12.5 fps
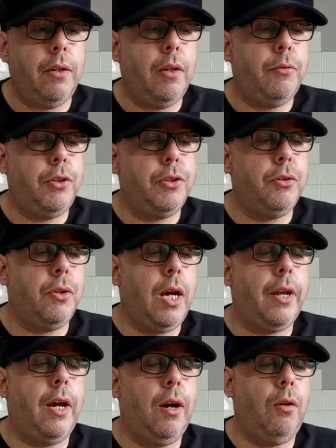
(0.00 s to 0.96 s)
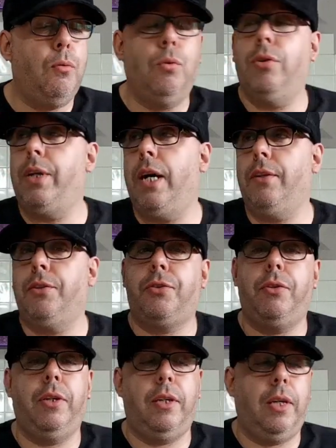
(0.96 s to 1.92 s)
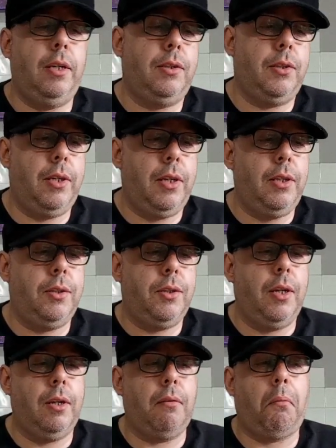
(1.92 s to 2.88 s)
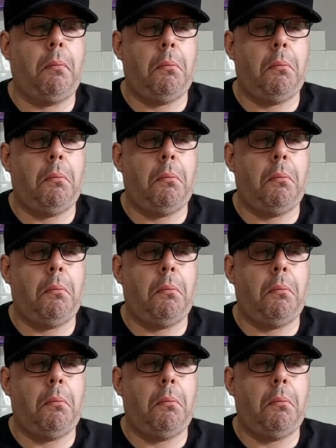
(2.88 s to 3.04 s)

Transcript: If you took that out and walked down the street eating it, you'd think,